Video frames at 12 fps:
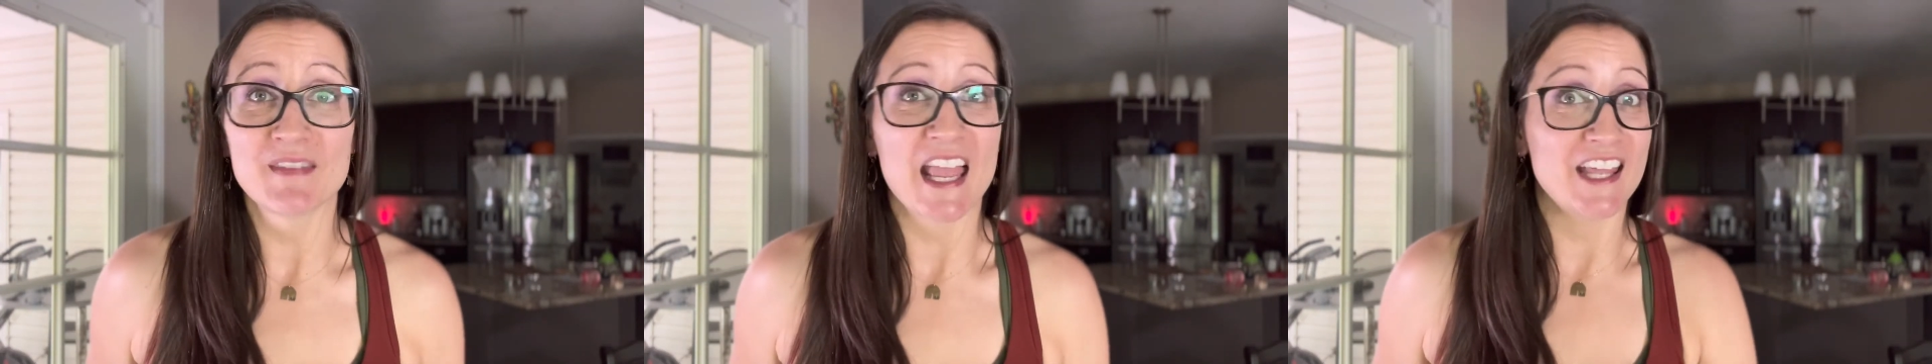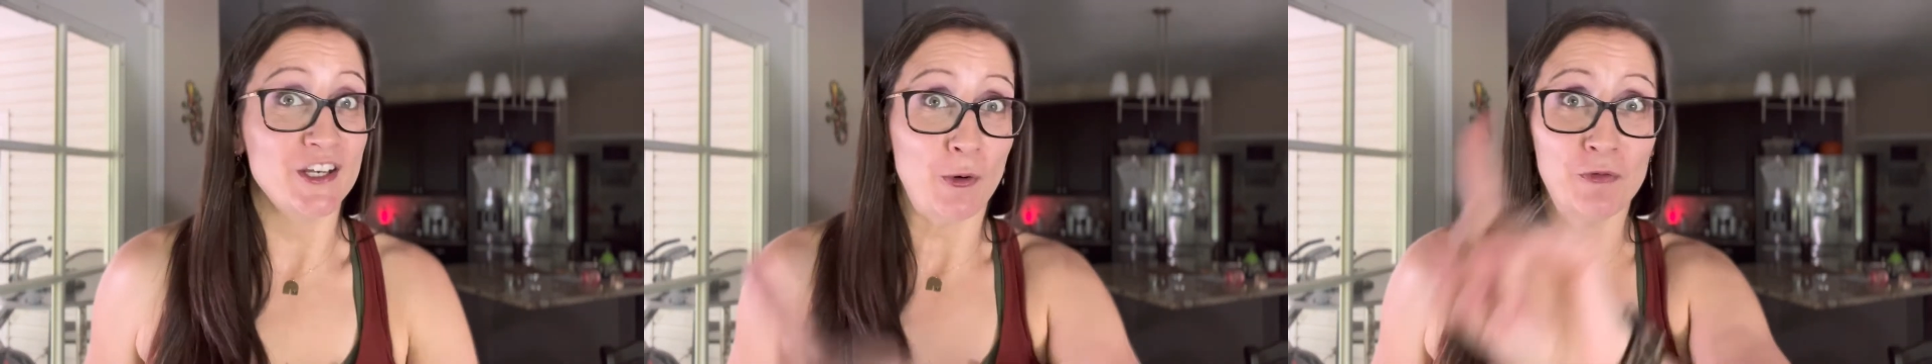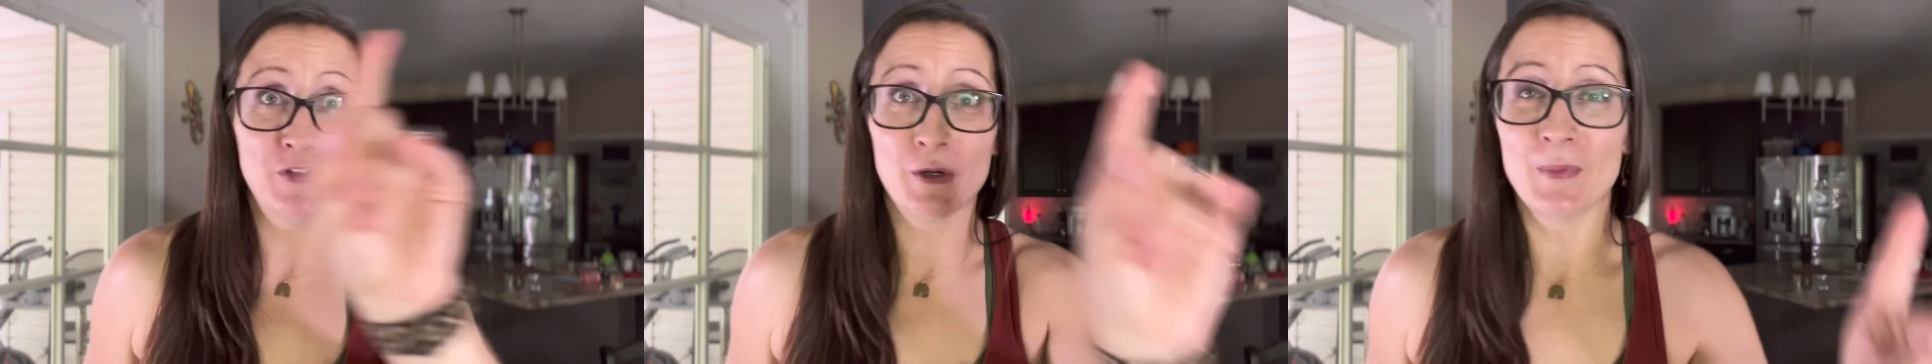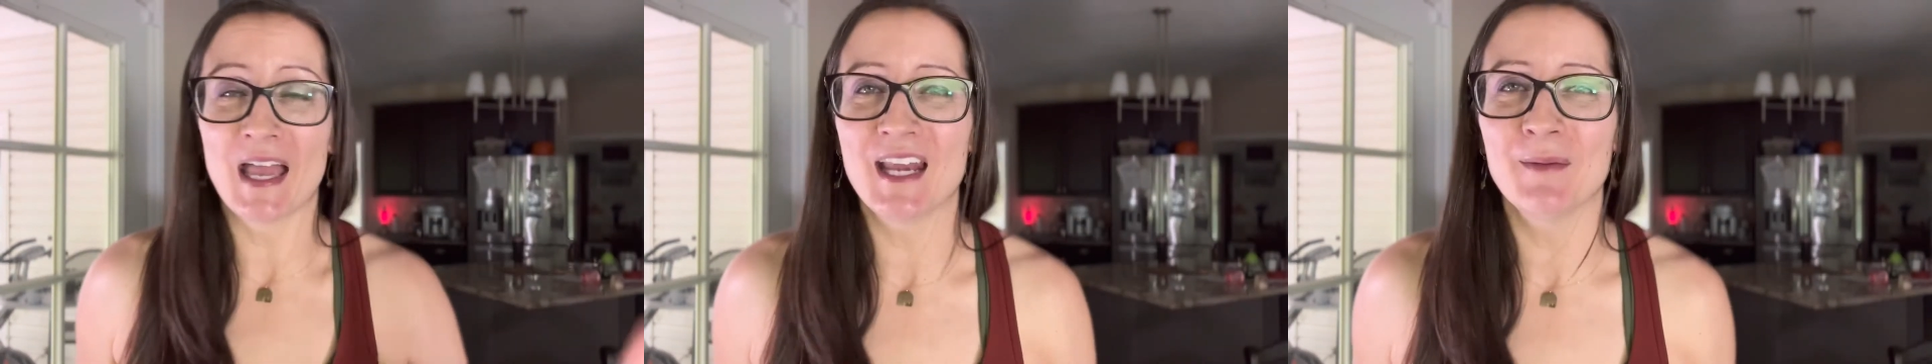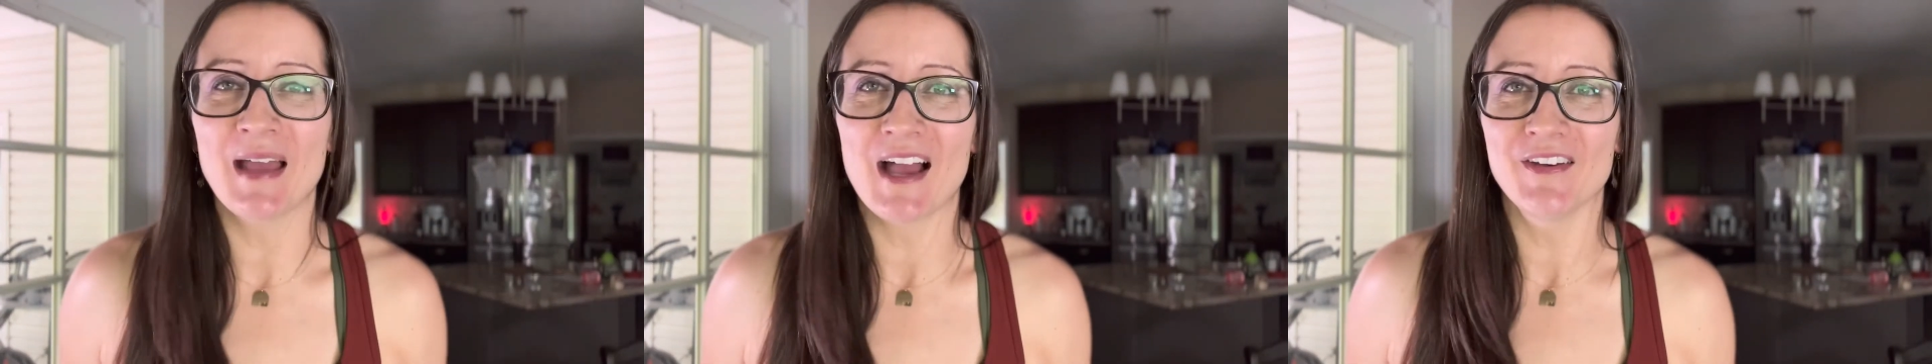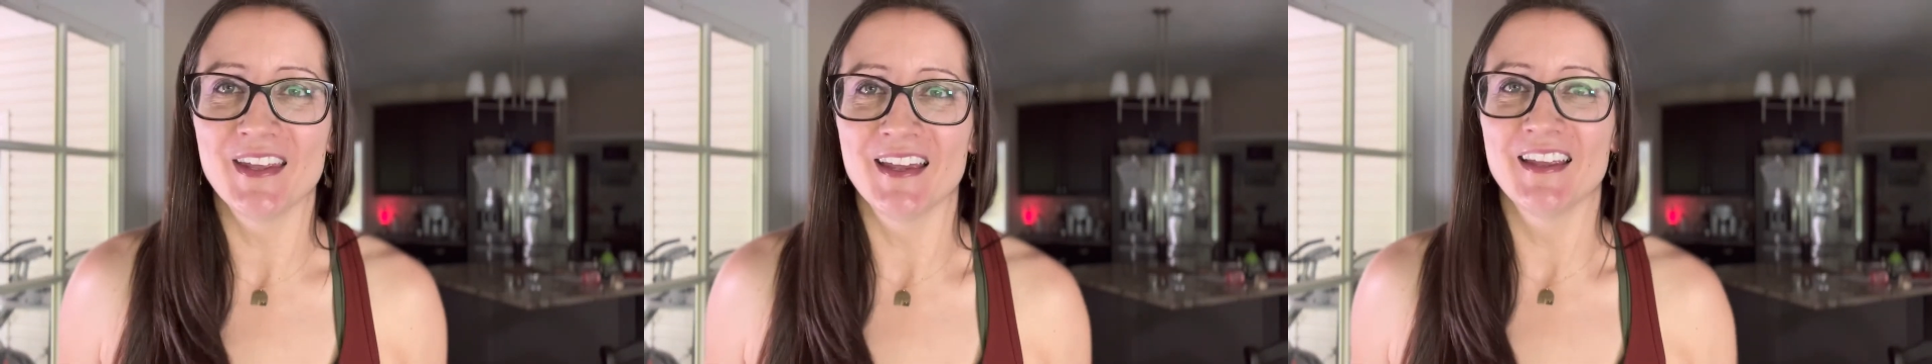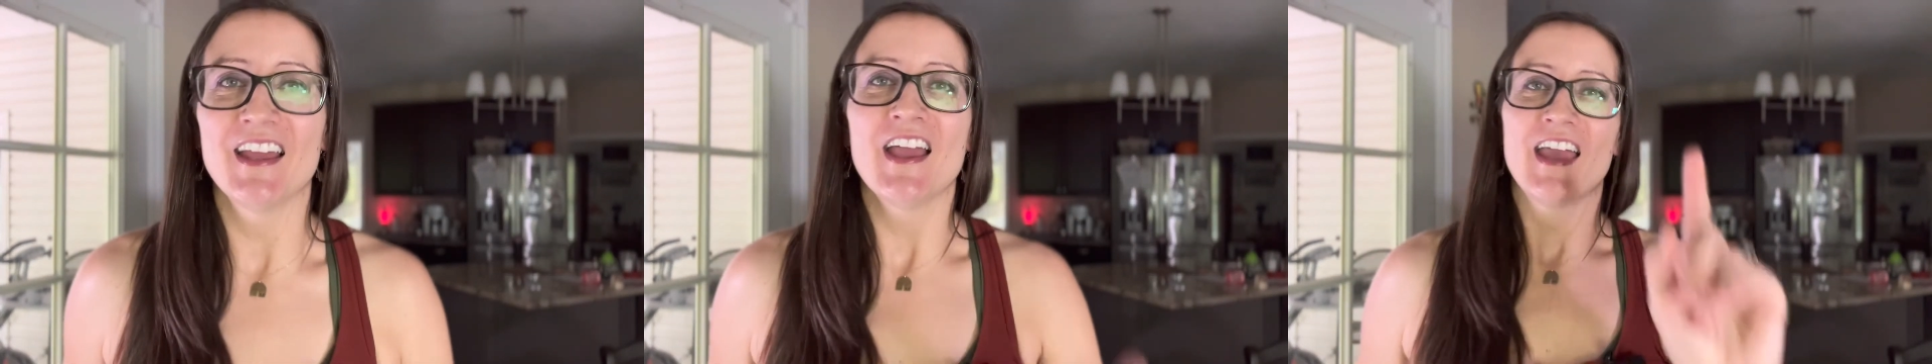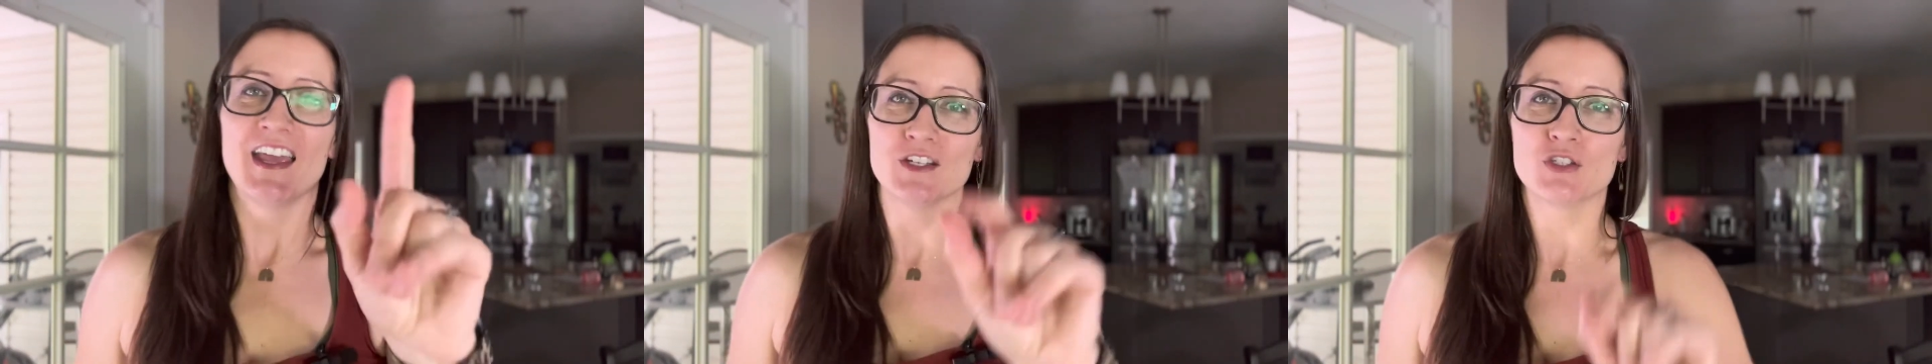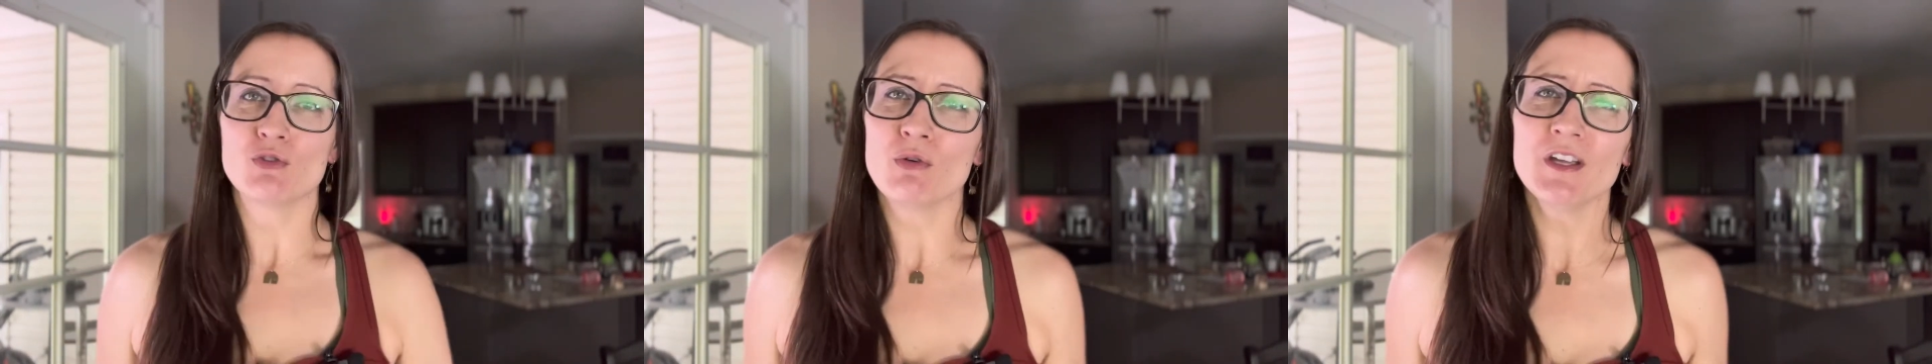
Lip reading: And don't feel bad about it. Enjoy